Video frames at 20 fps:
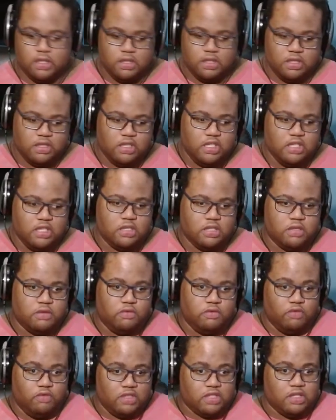This
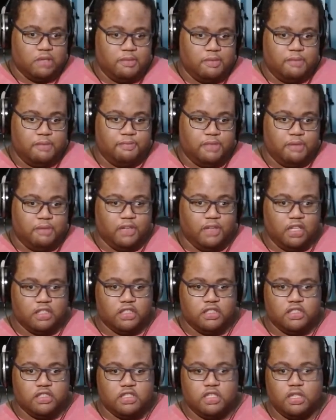what's going to be plugged
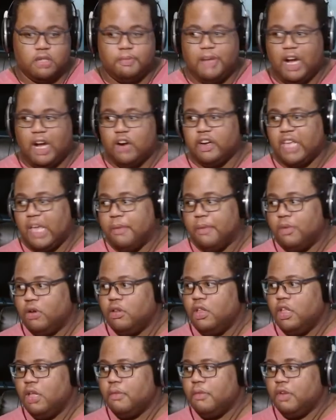into the power
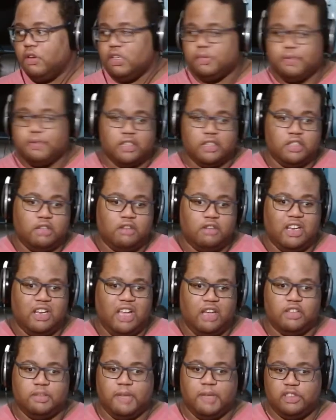cable. What's plugged in right
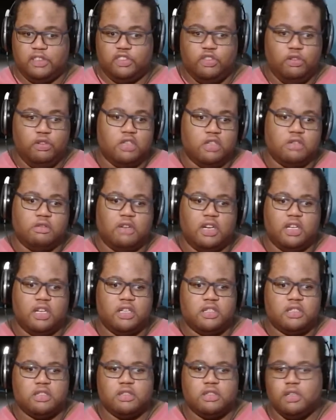now is about 200
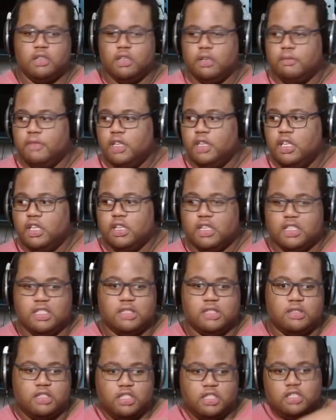watts.
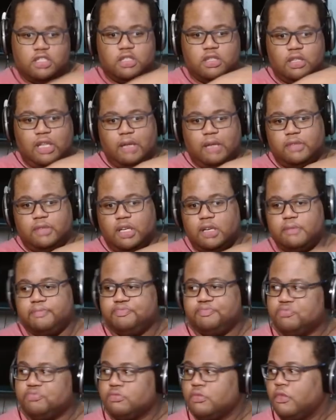This laptop.
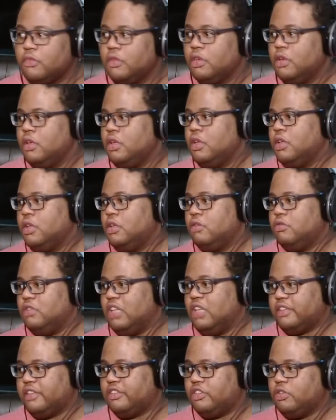
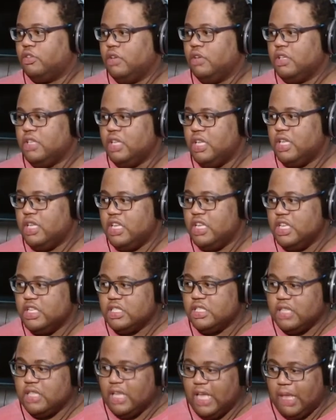Next to it
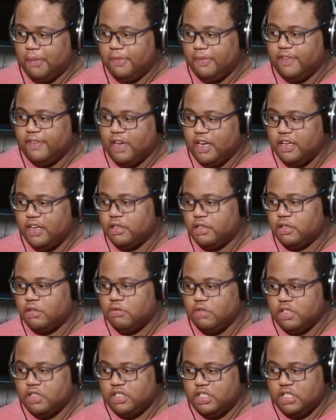is the amplifier,
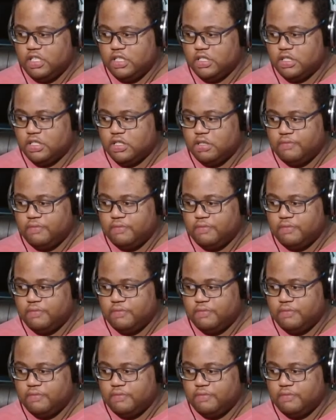which is